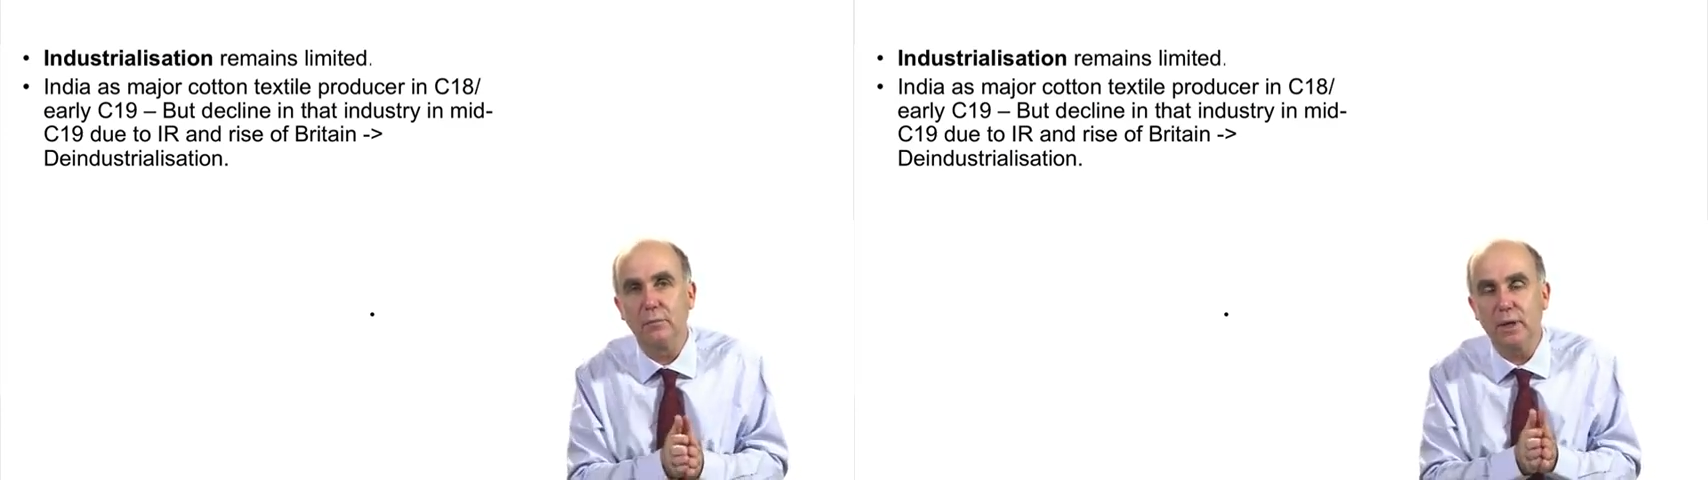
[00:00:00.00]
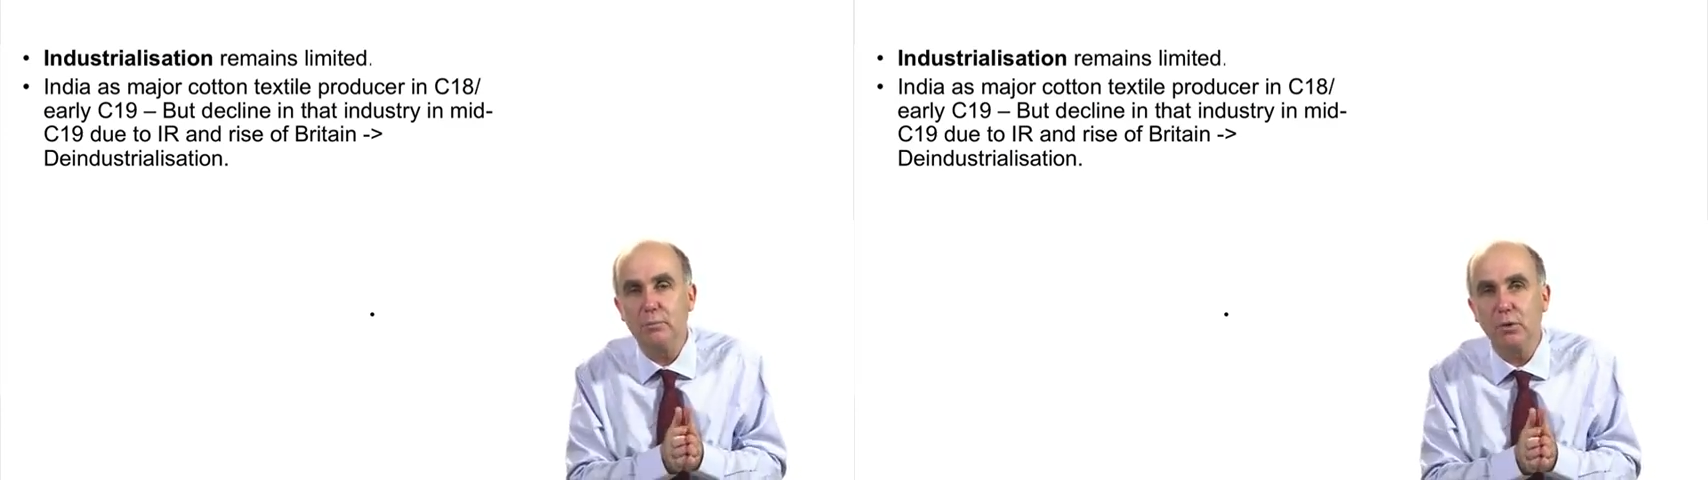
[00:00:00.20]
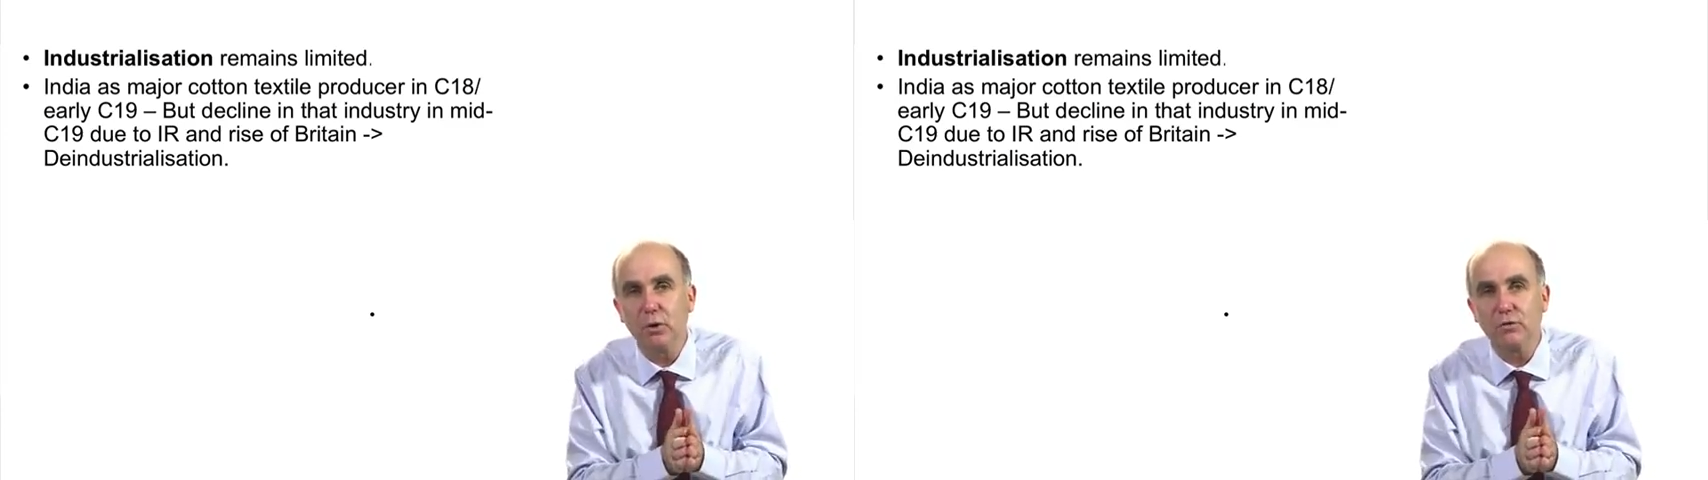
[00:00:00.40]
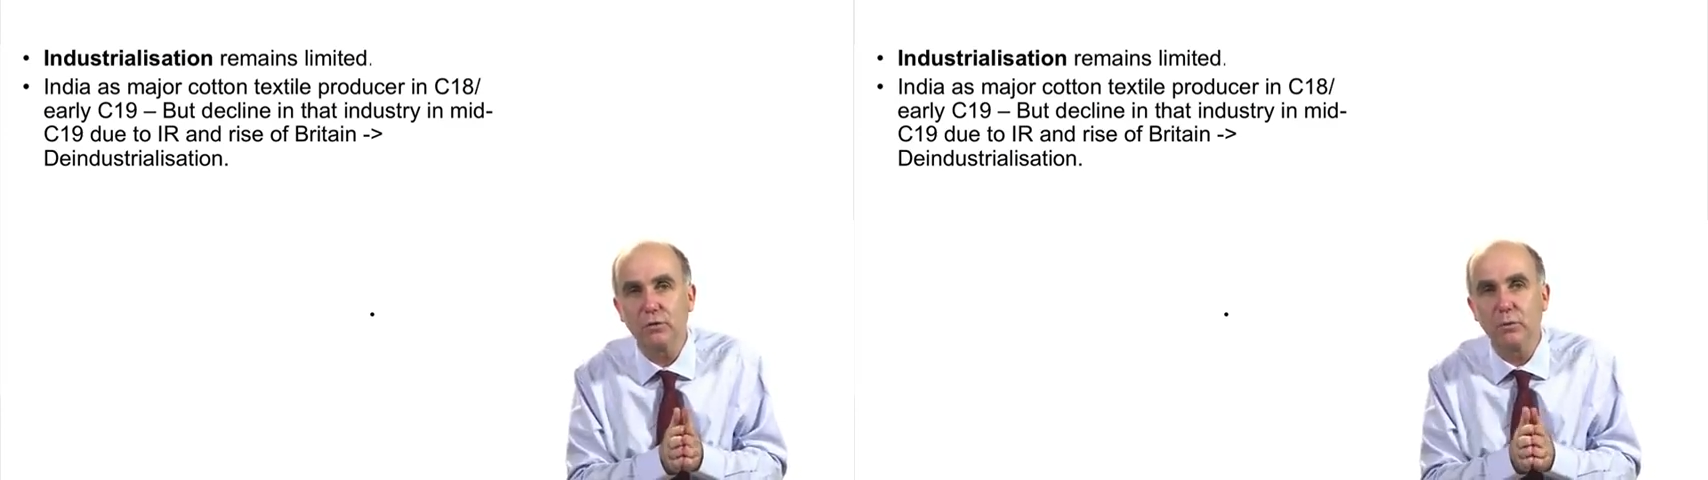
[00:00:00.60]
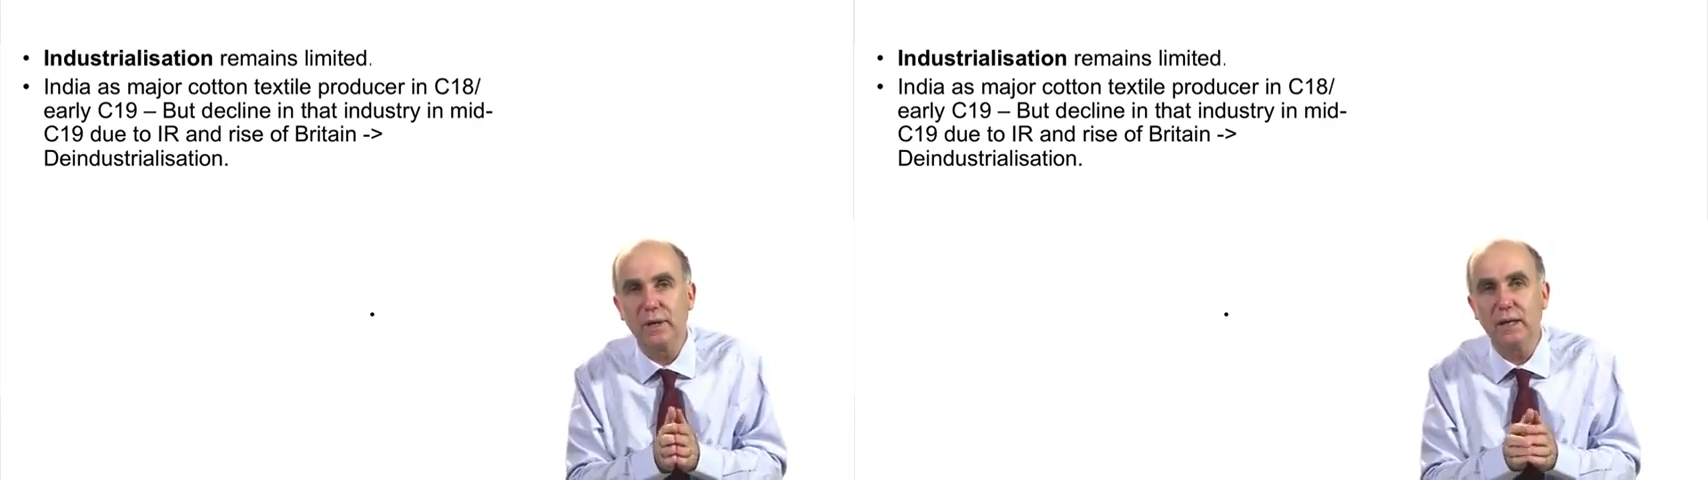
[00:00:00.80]
import
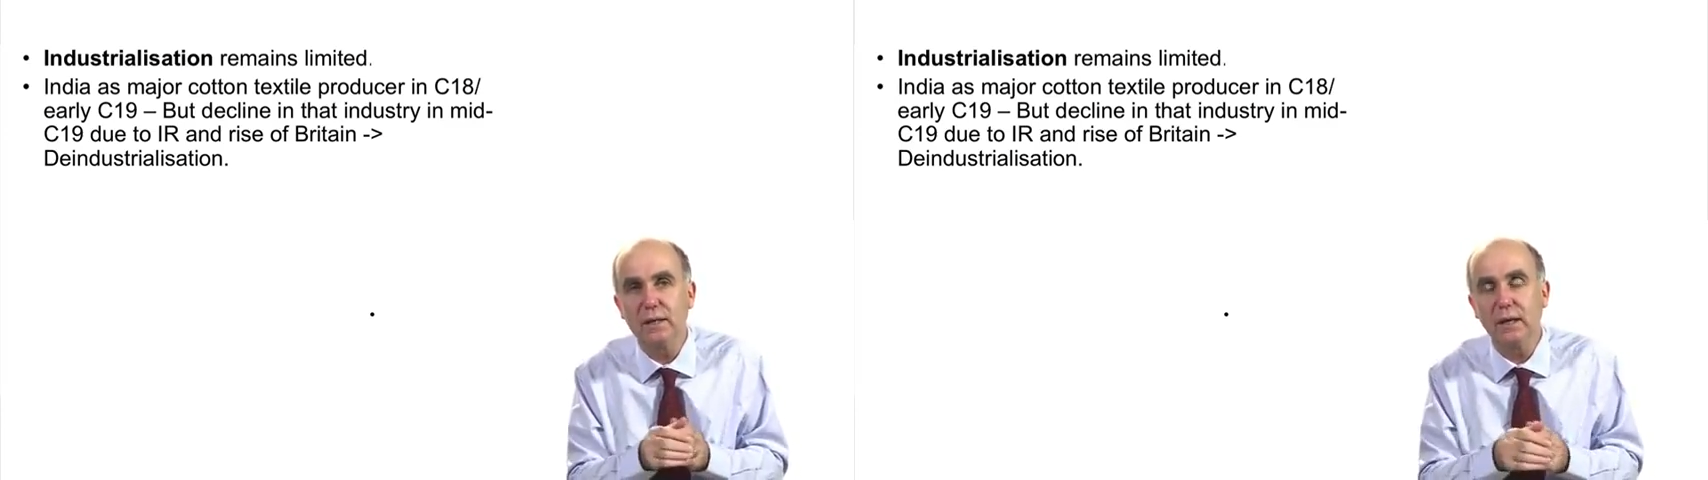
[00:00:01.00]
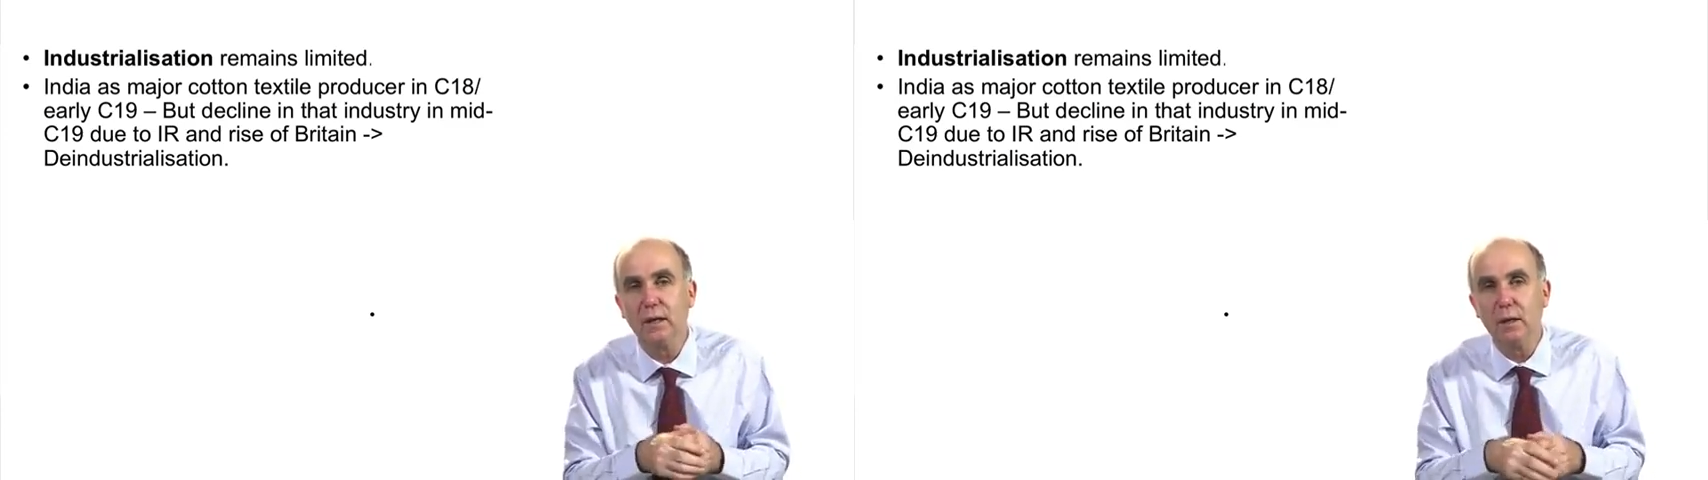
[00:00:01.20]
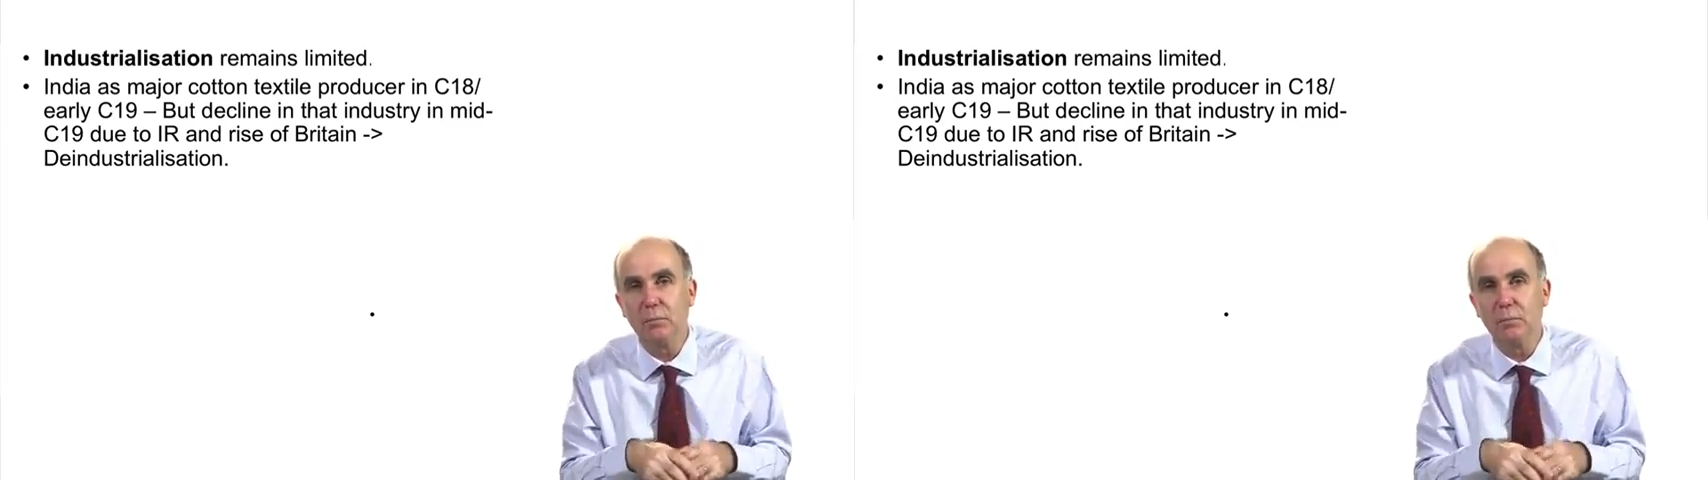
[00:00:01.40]
from India,